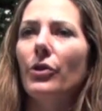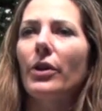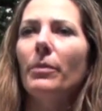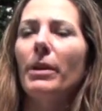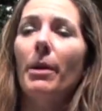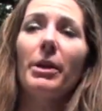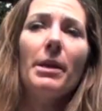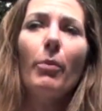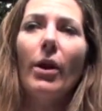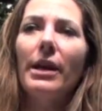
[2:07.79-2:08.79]
you can become a
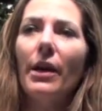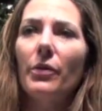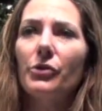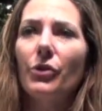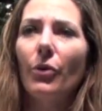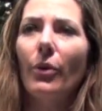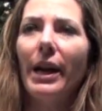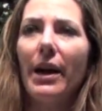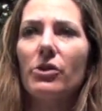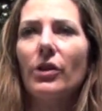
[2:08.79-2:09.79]
keeper aide at the zoo
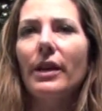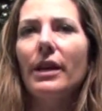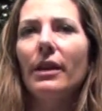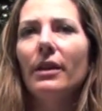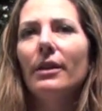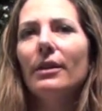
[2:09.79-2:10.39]
and actually